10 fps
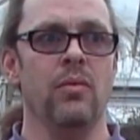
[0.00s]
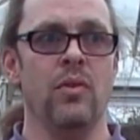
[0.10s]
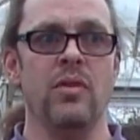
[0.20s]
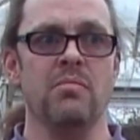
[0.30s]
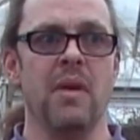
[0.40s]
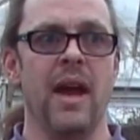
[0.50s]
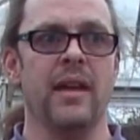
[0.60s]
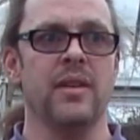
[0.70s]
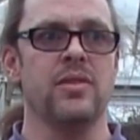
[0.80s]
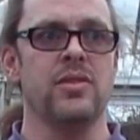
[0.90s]
root
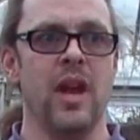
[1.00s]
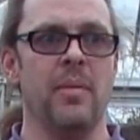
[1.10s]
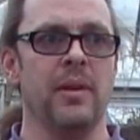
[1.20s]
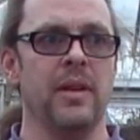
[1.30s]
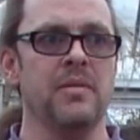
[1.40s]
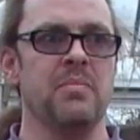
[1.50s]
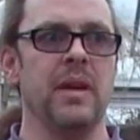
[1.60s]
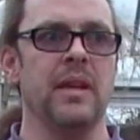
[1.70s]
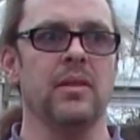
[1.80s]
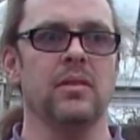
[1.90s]
maggots, Japanese
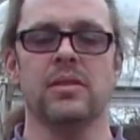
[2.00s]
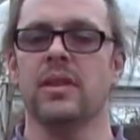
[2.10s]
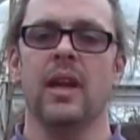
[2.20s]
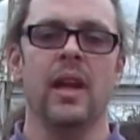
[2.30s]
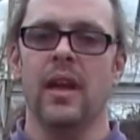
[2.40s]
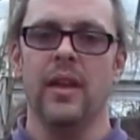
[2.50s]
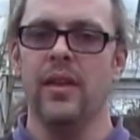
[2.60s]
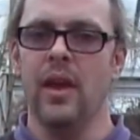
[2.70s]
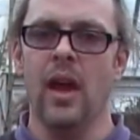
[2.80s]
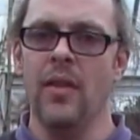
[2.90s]
beetles.
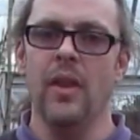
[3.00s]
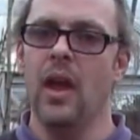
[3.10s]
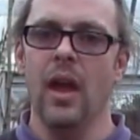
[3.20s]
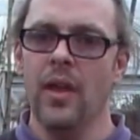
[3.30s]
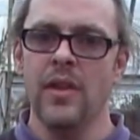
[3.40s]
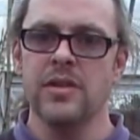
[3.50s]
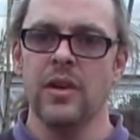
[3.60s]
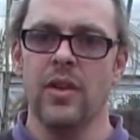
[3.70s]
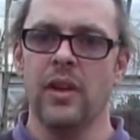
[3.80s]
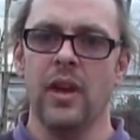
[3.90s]
And there's
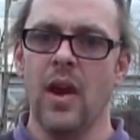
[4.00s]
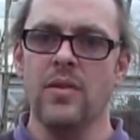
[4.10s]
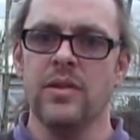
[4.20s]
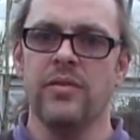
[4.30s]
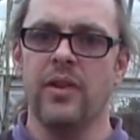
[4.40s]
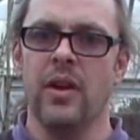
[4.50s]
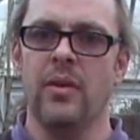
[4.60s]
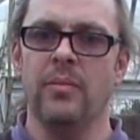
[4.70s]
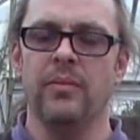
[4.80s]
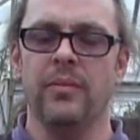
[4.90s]
another load of
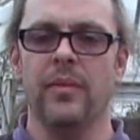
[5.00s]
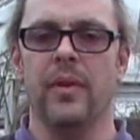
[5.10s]
sort